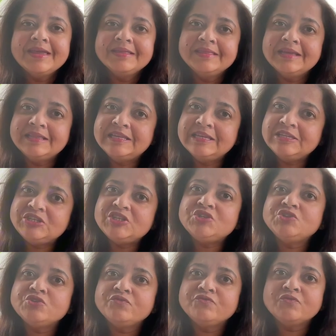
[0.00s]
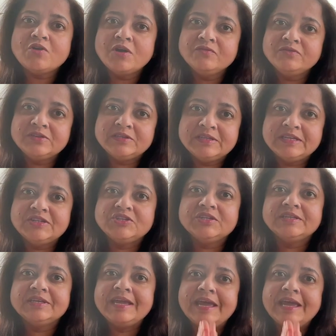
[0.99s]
Dadhichi Shuv conversation.